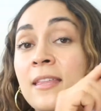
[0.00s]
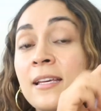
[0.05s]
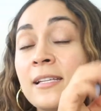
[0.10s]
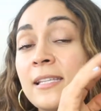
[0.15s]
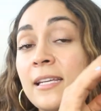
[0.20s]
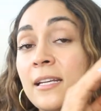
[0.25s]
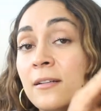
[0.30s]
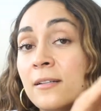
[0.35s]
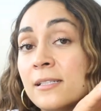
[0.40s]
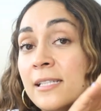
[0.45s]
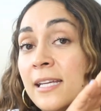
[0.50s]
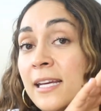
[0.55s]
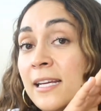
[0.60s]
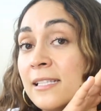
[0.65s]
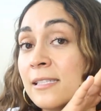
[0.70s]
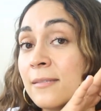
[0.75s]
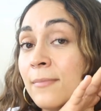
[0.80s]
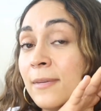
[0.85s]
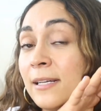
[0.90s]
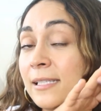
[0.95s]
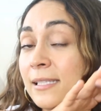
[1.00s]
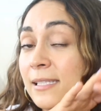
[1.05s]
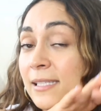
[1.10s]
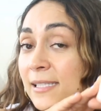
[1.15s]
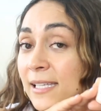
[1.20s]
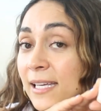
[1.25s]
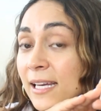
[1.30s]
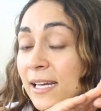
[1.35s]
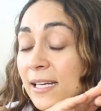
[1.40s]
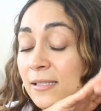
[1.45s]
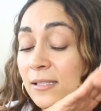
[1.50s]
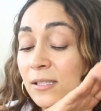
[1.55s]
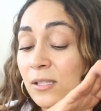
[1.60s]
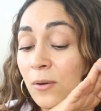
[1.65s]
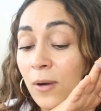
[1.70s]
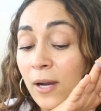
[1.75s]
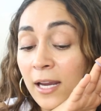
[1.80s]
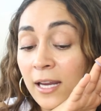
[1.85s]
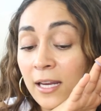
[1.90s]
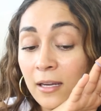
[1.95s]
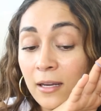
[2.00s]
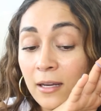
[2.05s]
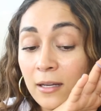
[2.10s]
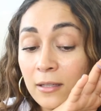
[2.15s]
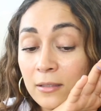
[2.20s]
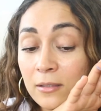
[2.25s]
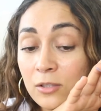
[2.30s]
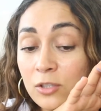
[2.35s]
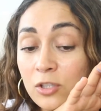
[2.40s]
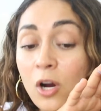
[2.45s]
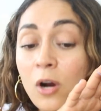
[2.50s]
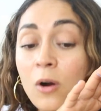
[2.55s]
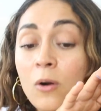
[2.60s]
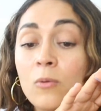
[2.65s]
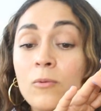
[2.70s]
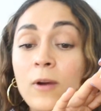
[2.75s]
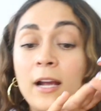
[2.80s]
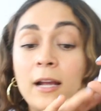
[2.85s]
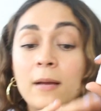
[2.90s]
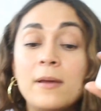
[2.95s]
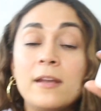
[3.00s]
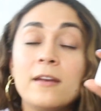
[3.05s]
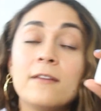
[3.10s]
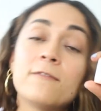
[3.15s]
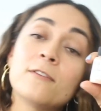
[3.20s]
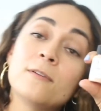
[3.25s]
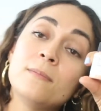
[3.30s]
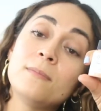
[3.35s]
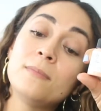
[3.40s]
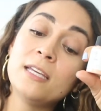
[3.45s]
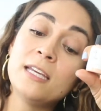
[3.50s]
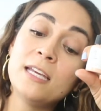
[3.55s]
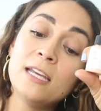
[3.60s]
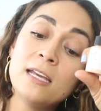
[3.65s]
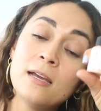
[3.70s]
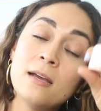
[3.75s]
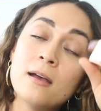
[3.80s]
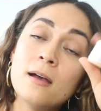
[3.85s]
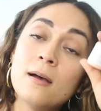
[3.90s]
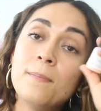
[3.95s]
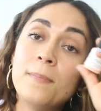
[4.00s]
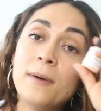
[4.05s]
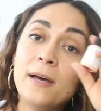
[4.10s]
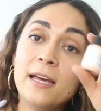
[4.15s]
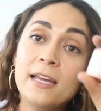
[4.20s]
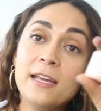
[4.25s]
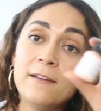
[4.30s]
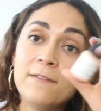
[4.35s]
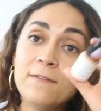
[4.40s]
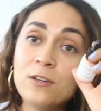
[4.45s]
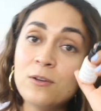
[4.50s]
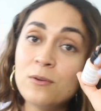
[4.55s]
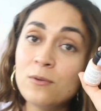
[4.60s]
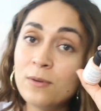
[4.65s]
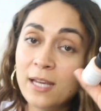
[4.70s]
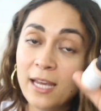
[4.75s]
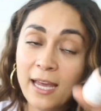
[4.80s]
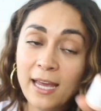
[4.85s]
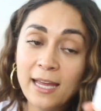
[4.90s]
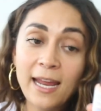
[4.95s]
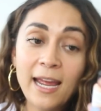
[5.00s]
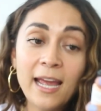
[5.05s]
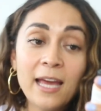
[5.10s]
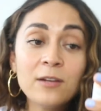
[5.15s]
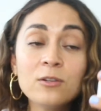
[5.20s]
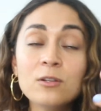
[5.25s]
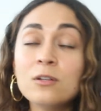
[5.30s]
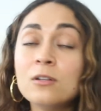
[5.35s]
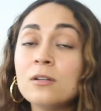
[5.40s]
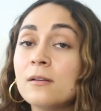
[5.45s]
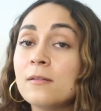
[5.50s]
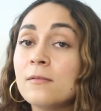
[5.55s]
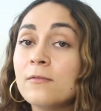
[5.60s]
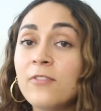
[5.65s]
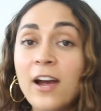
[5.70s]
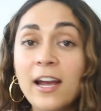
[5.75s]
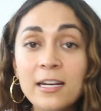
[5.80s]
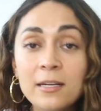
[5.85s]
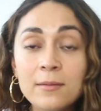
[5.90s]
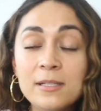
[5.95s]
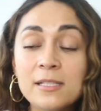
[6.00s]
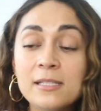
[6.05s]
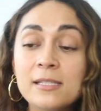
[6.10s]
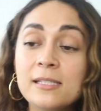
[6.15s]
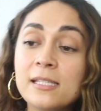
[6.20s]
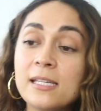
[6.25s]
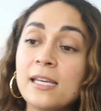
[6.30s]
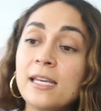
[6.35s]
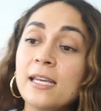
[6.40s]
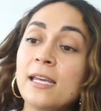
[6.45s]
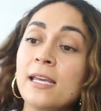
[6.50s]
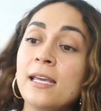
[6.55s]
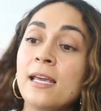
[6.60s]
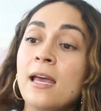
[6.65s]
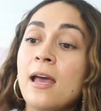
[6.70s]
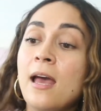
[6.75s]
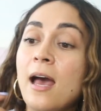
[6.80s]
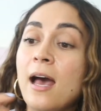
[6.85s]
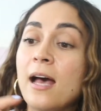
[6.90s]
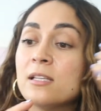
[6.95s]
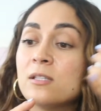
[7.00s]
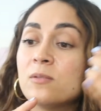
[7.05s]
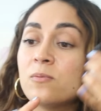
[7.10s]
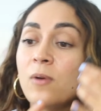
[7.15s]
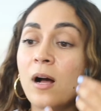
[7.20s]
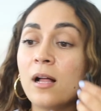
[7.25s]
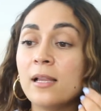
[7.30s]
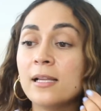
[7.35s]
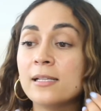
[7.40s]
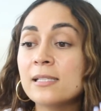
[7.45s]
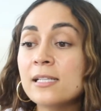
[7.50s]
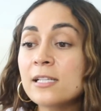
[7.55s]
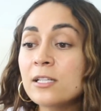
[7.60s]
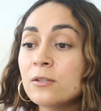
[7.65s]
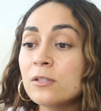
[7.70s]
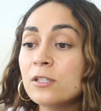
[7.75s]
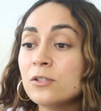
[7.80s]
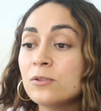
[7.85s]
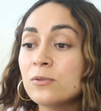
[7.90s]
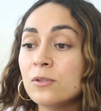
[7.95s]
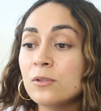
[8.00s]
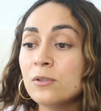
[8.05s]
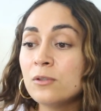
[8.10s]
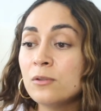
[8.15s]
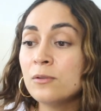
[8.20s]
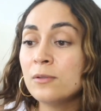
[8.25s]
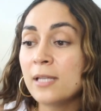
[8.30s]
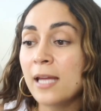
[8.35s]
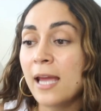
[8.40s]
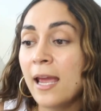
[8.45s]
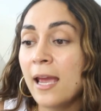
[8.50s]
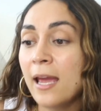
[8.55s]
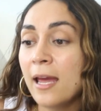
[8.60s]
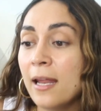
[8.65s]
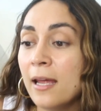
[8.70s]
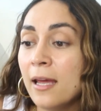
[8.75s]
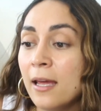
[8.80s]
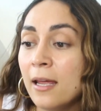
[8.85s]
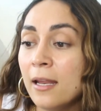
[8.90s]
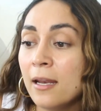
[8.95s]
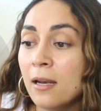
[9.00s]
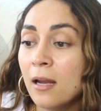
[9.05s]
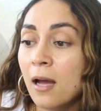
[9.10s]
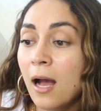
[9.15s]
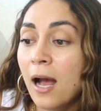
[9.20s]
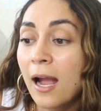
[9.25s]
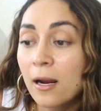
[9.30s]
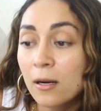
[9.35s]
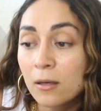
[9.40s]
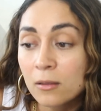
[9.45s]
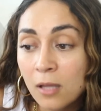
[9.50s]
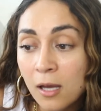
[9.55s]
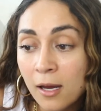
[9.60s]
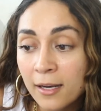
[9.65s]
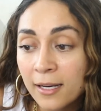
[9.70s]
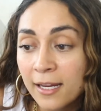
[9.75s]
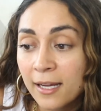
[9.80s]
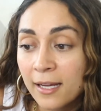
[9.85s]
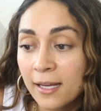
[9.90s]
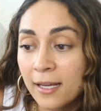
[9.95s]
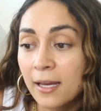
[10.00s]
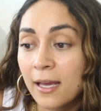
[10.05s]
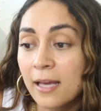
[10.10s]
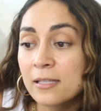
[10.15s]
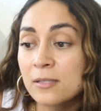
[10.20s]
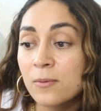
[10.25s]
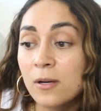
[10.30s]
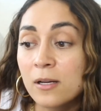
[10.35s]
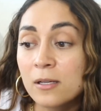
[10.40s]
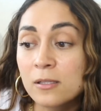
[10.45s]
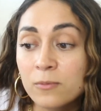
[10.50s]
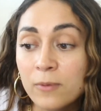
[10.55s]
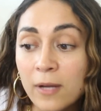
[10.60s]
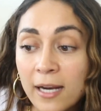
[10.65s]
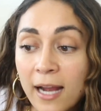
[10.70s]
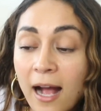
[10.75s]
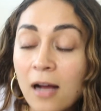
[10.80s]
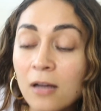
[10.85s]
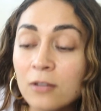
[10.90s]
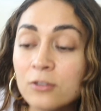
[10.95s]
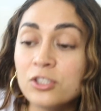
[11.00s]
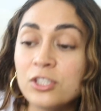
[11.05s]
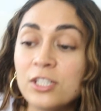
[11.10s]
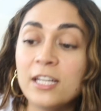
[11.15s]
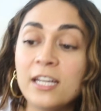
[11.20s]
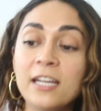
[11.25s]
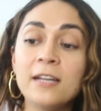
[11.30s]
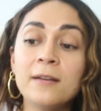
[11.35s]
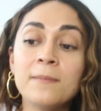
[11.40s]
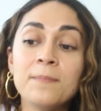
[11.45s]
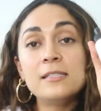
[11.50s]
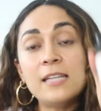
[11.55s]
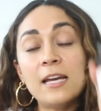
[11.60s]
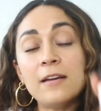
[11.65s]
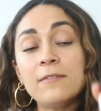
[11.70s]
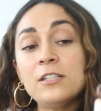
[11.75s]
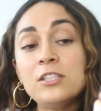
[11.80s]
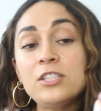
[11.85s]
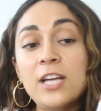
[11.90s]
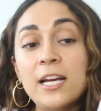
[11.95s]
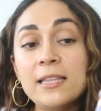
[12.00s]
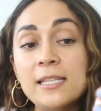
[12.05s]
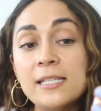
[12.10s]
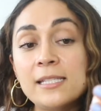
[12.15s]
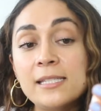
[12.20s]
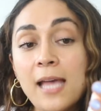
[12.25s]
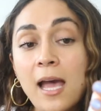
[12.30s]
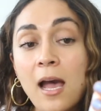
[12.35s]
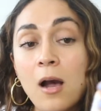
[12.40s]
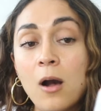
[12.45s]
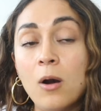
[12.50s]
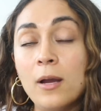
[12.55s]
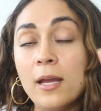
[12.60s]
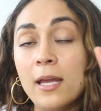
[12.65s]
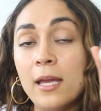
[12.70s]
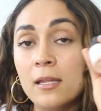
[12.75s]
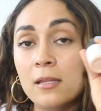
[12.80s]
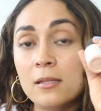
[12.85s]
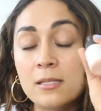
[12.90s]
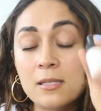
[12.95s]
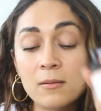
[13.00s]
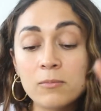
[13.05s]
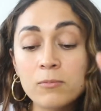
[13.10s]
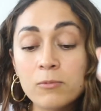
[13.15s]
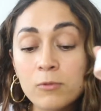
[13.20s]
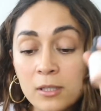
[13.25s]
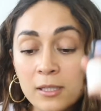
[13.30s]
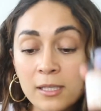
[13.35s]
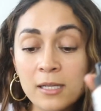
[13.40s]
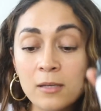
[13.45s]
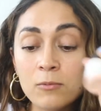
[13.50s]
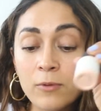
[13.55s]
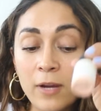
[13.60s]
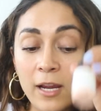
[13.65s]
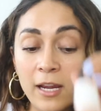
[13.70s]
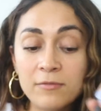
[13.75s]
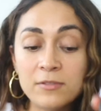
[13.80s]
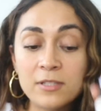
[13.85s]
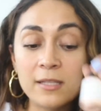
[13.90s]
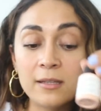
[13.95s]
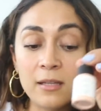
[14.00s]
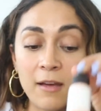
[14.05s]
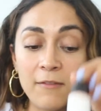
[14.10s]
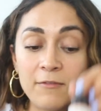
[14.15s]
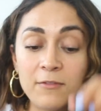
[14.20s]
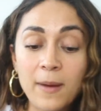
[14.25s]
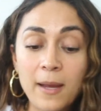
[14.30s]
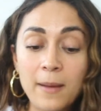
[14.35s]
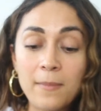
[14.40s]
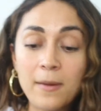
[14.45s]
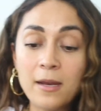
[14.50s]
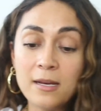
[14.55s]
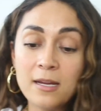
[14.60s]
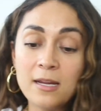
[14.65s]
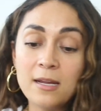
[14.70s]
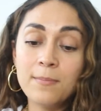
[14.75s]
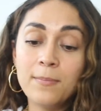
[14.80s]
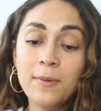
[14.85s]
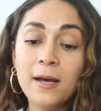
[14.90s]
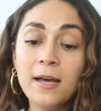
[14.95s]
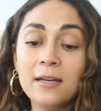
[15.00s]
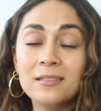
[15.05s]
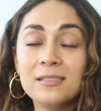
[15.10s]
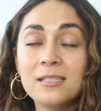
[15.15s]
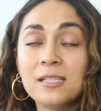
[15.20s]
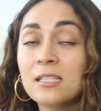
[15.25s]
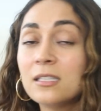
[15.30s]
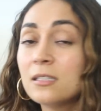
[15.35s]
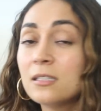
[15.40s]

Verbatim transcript: this irritates my skin. So I don't recommend it for me, but if you can handle vitamin C as well as licorice root and hyaluronic as well as red algae, definitely check this out. It's really raved and loved by many, but